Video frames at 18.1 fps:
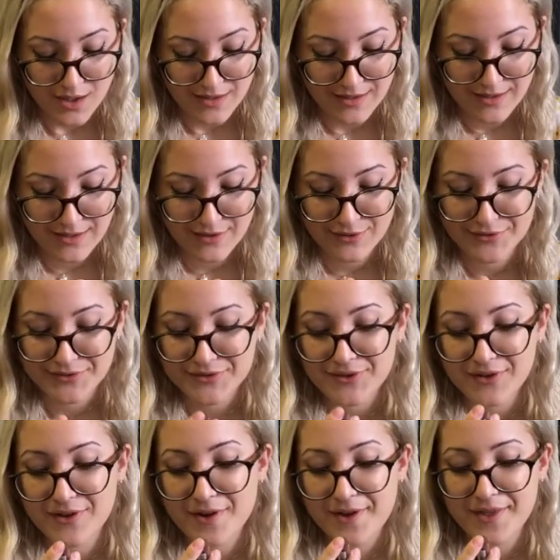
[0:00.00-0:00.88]
Then I
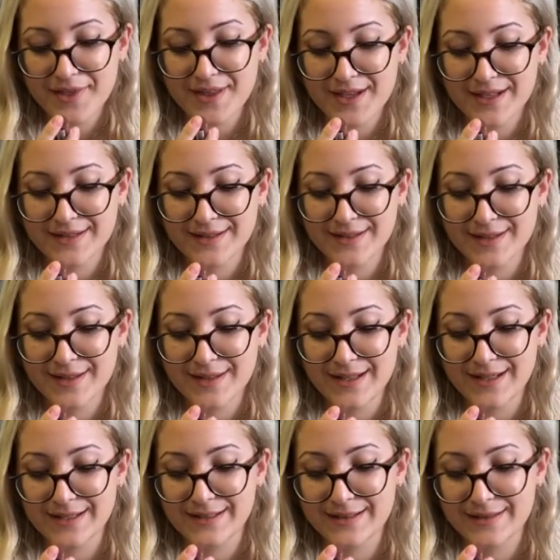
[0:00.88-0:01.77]
also got this
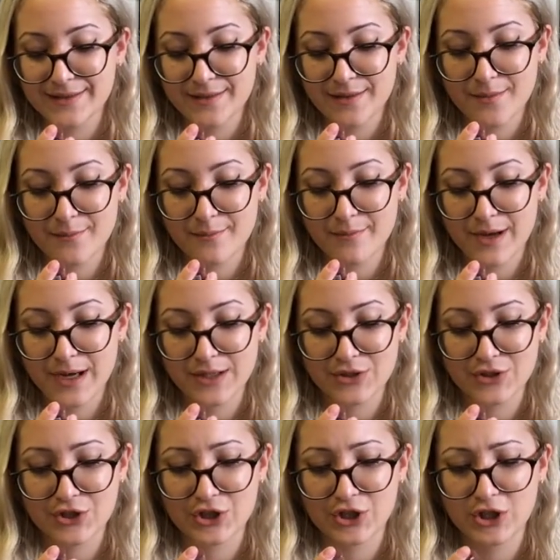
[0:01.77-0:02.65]
NYX
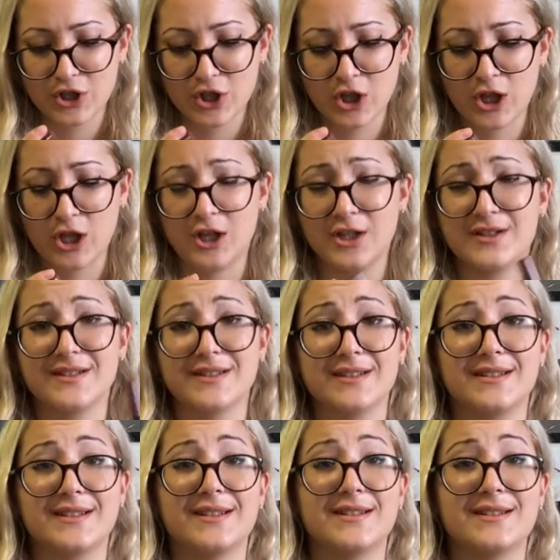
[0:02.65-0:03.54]
Butter Gloss.
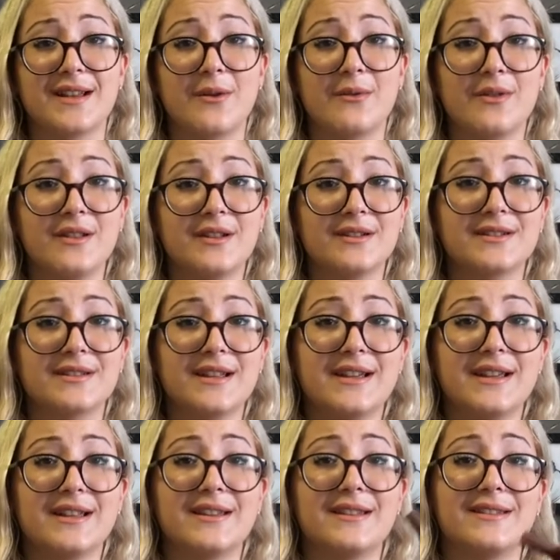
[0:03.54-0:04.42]
This is how it looks
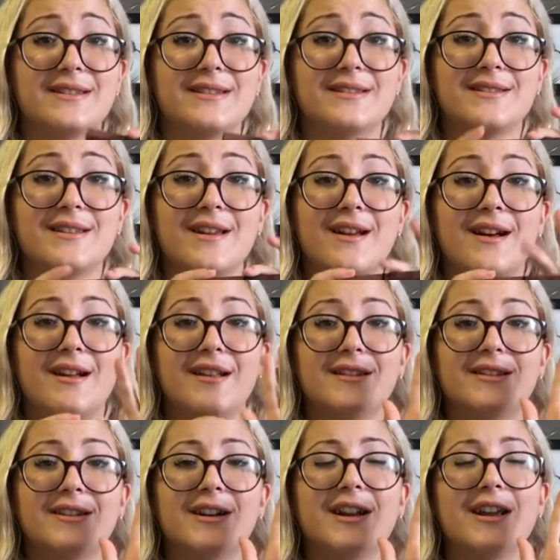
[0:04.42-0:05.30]
like. This is the
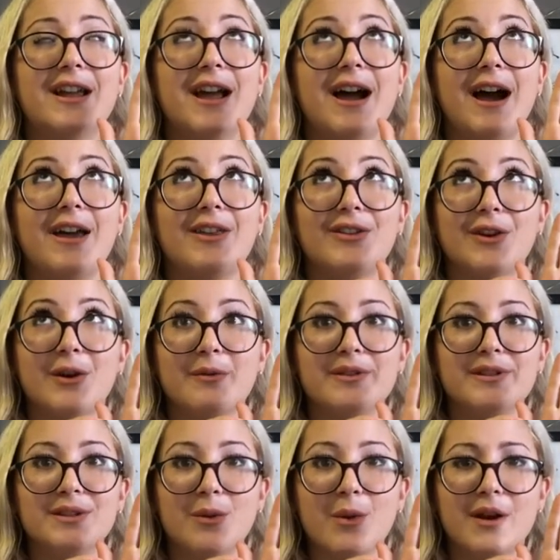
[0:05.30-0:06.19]
color. I know
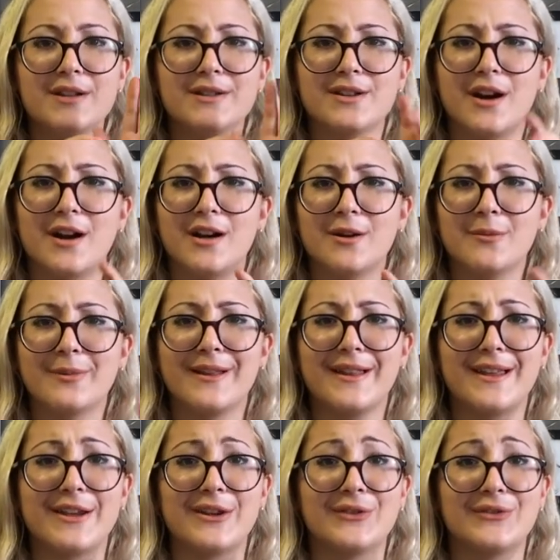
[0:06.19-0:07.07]
it's quite dark, but
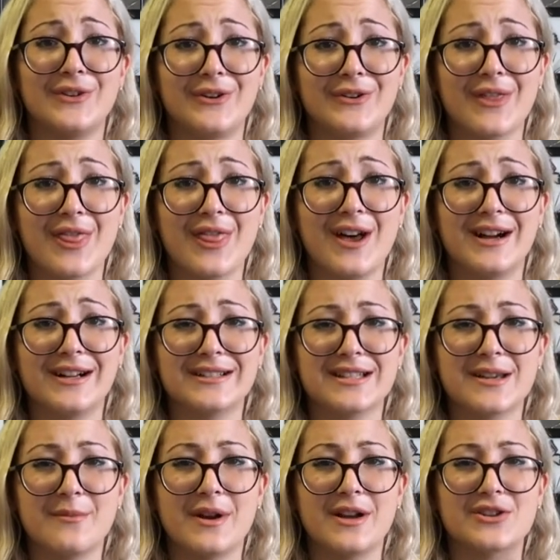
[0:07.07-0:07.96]
like fun
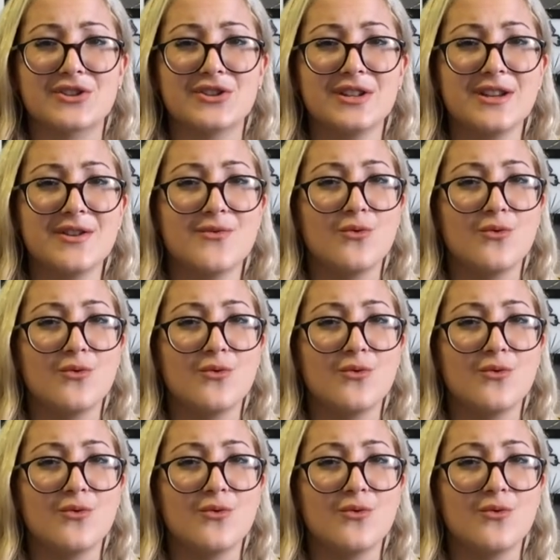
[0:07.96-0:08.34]
fact, I'm actually